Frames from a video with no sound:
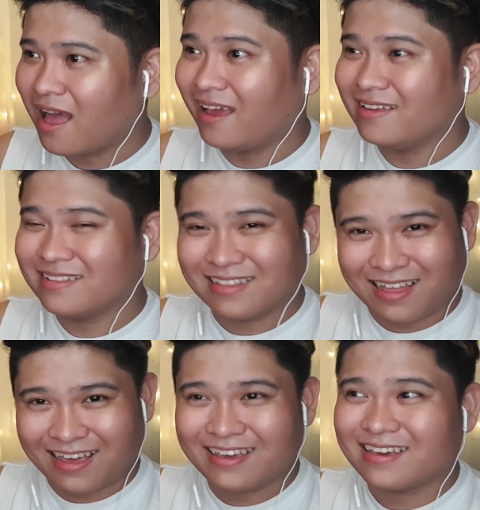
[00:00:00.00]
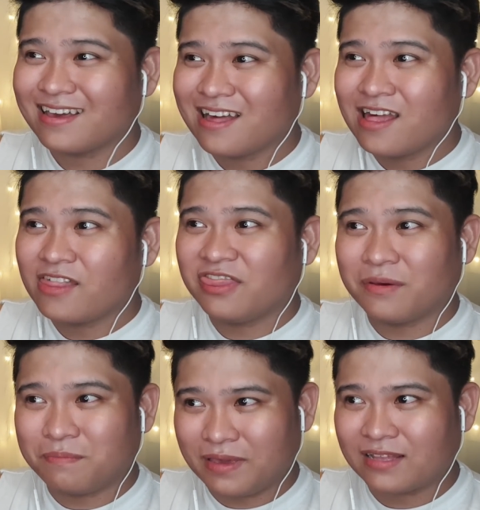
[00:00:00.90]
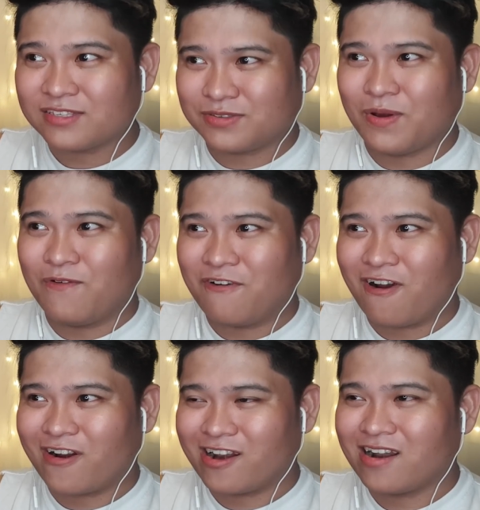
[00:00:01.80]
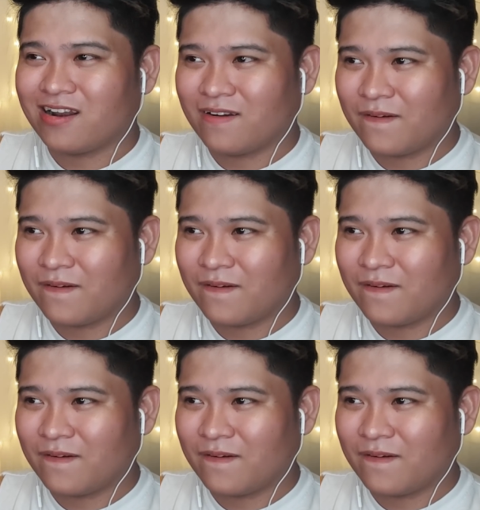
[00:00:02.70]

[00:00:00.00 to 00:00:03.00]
I like the beat so far.